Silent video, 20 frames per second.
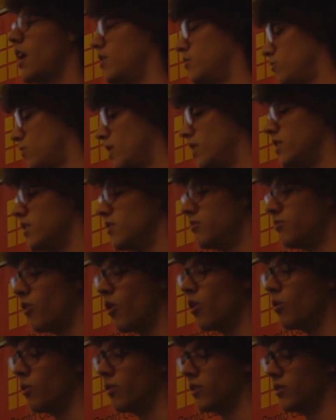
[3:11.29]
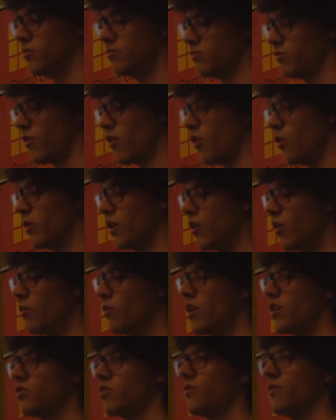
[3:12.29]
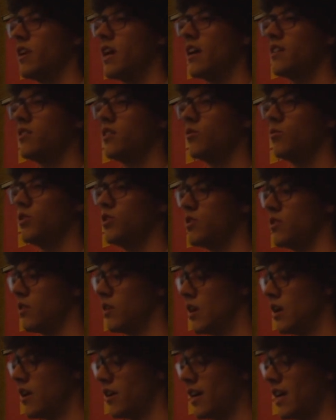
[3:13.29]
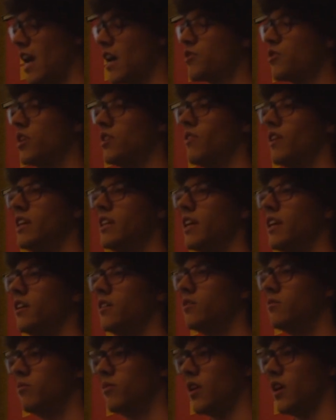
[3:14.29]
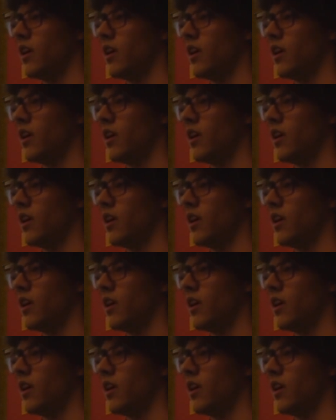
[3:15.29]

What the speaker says: and when the following owners of an asset which can actually validate